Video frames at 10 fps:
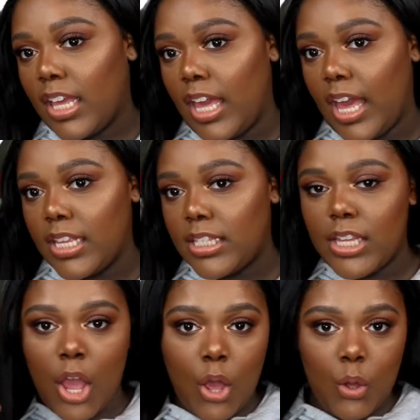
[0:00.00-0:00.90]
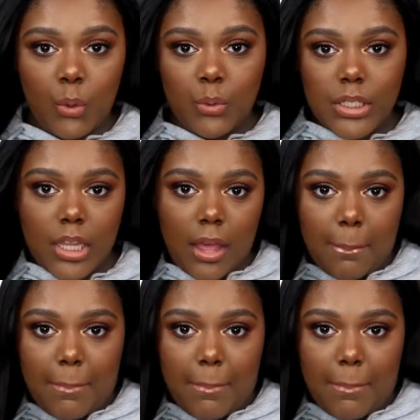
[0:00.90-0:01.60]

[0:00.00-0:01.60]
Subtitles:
Guess who's